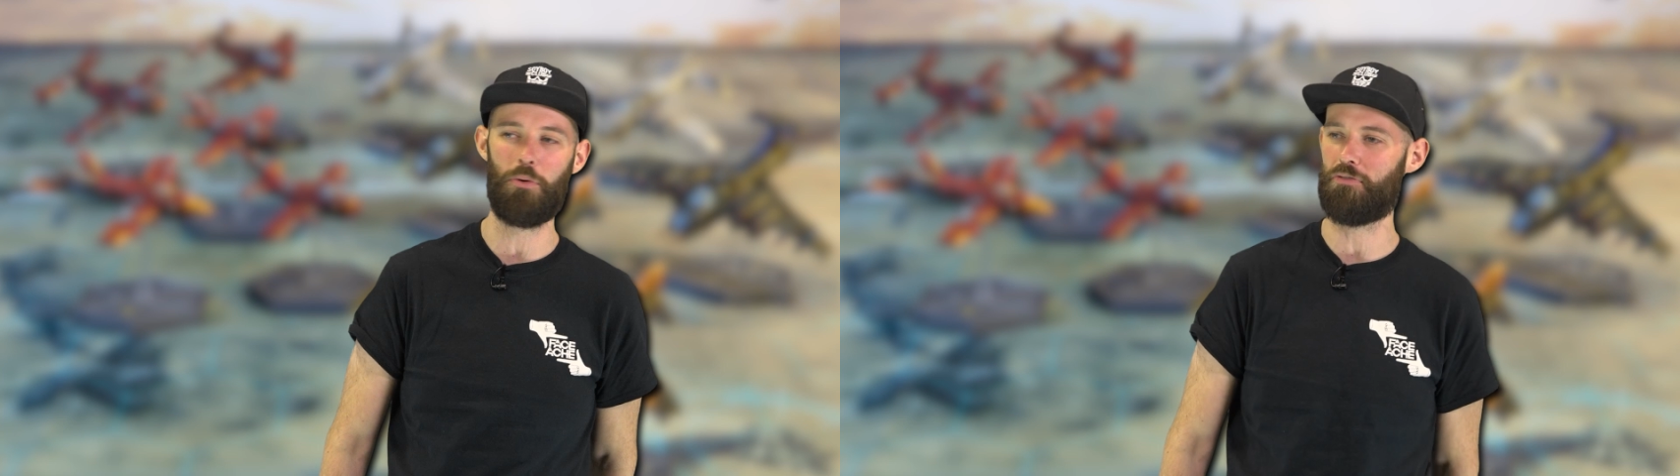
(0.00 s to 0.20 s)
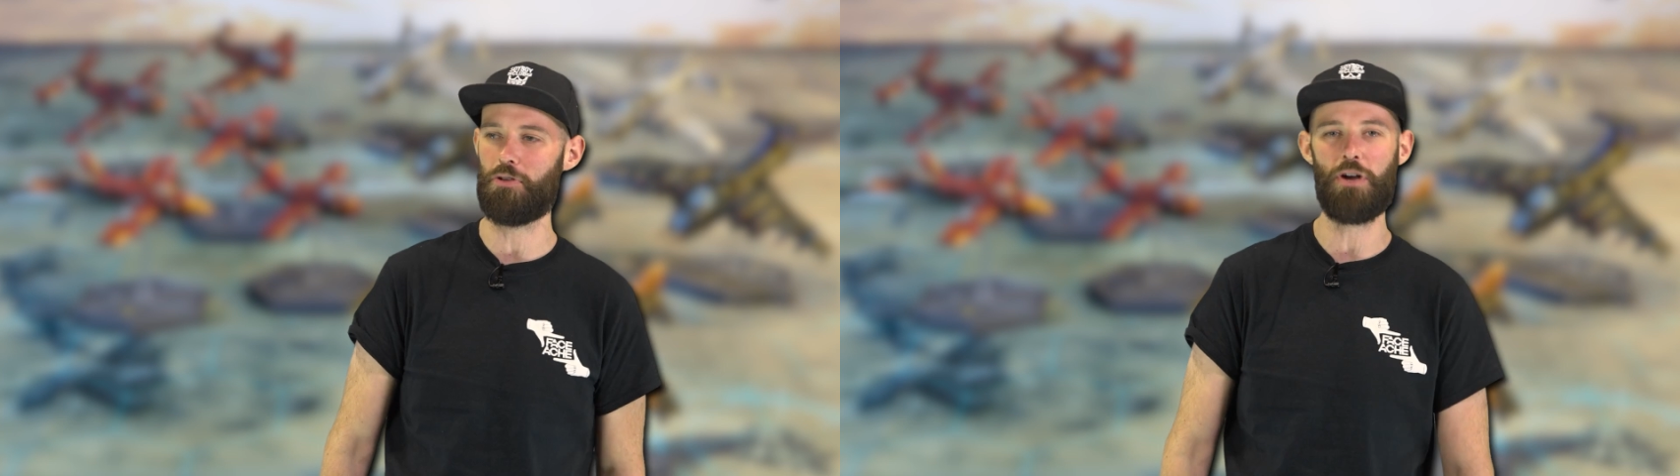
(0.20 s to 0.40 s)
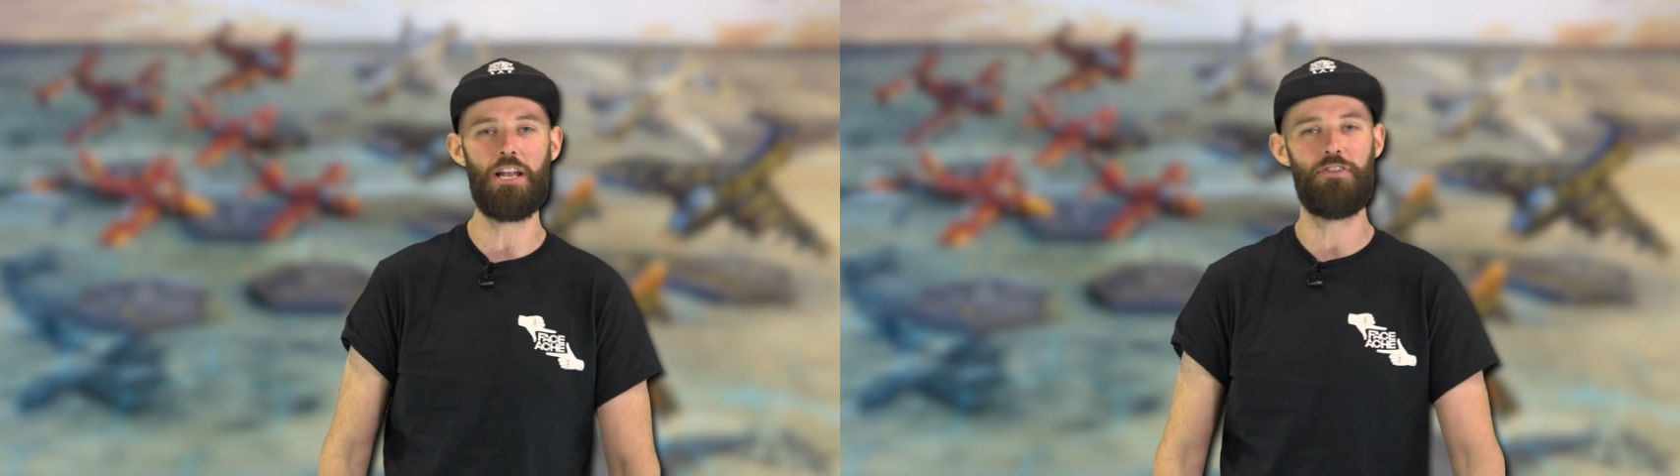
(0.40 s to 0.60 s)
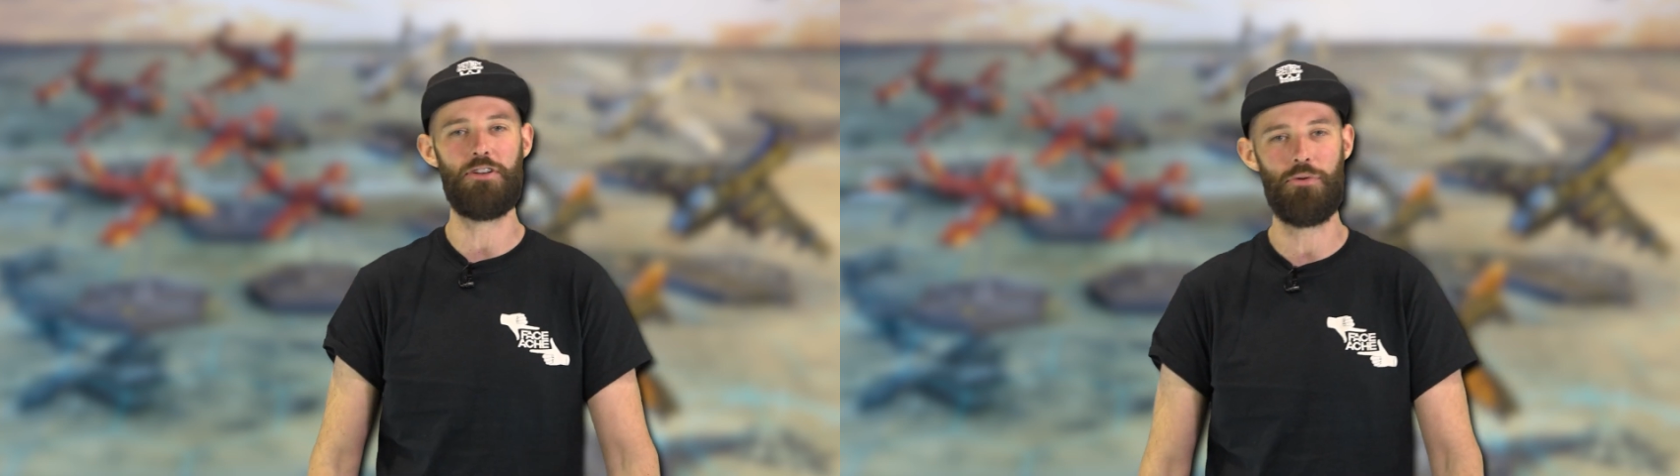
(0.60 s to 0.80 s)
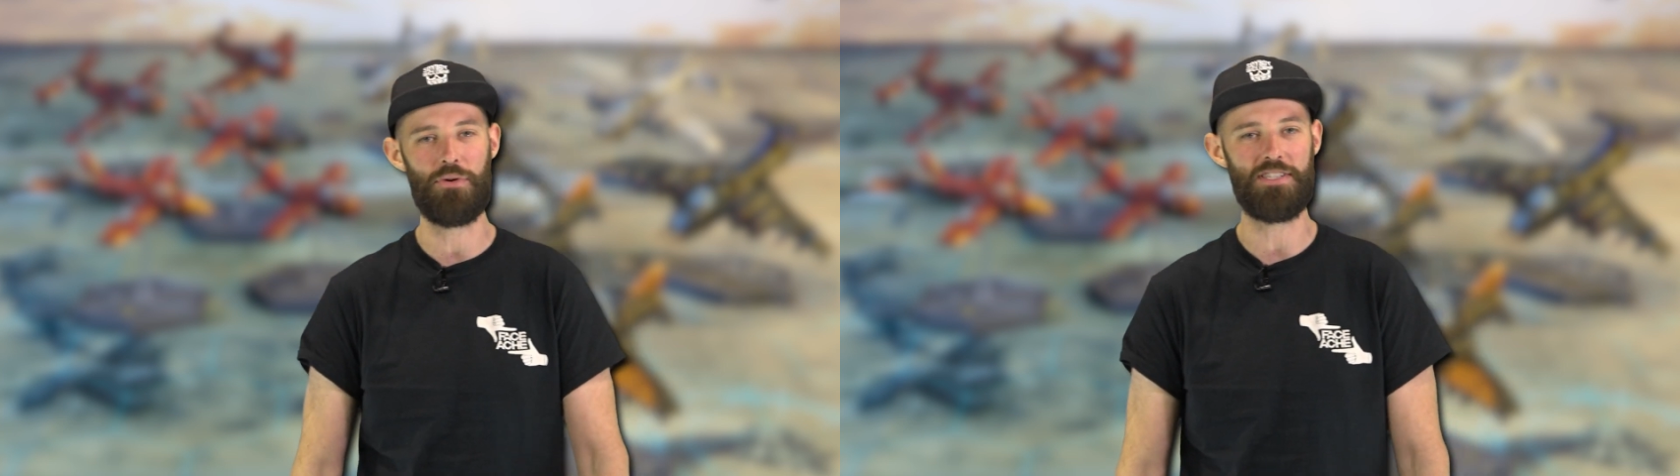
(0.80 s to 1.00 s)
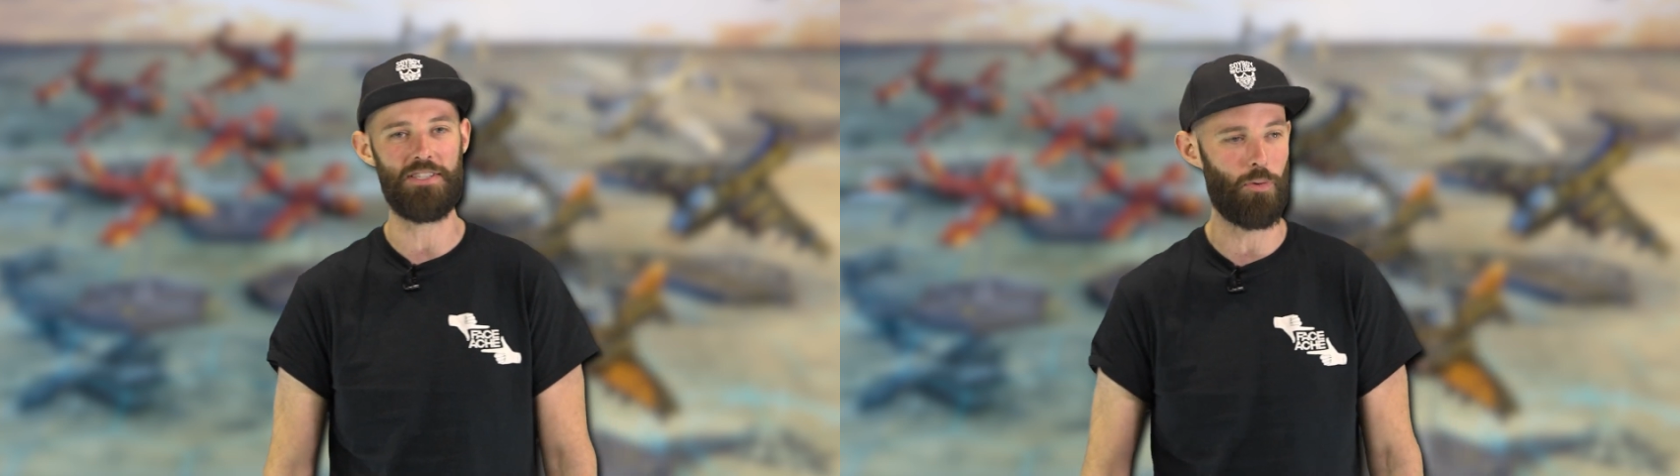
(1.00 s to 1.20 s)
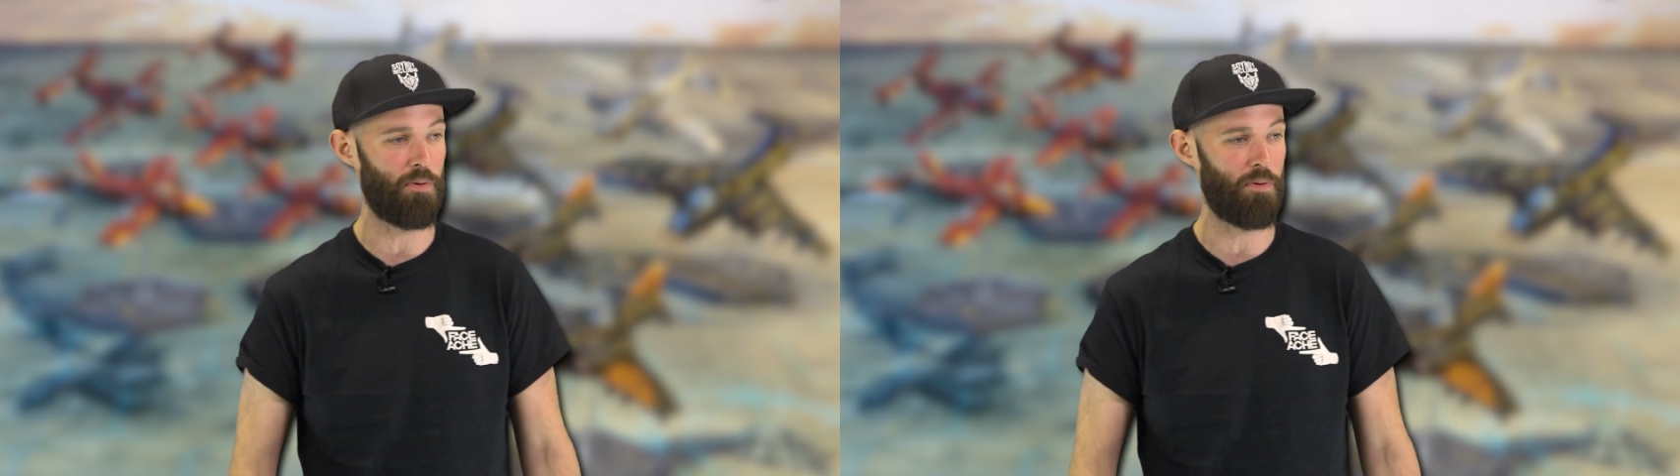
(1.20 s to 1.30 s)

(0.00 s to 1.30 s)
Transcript: all of the relevant noises or